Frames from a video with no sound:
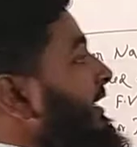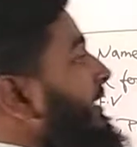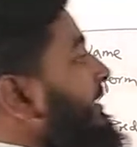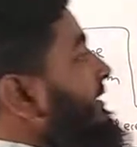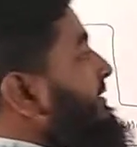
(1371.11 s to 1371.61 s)

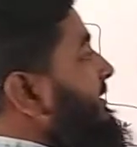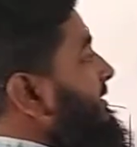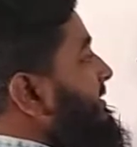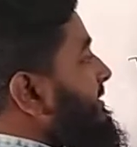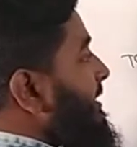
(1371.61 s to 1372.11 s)
International
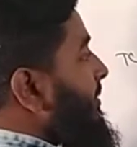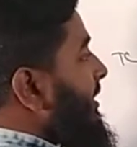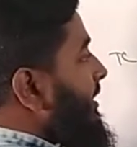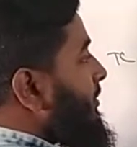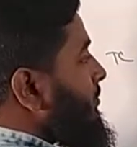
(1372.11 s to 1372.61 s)
is
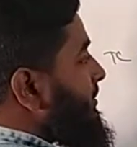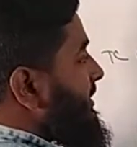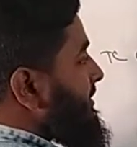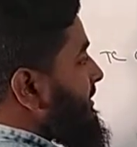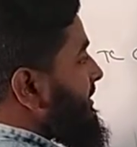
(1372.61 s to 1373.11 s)
similar to
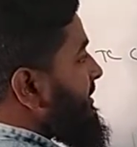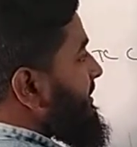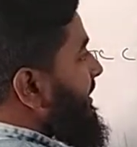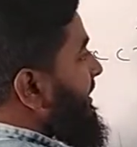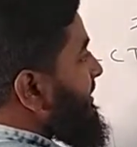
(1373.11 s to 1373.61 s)
this. This is
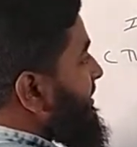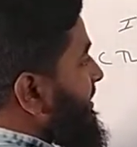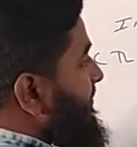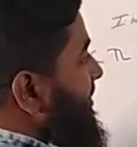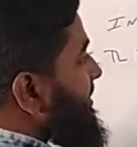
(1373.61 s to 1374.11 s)
Indian
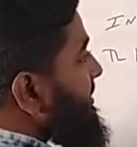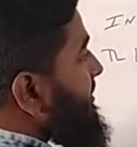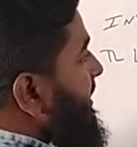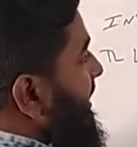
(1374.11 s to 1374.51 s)
system. This is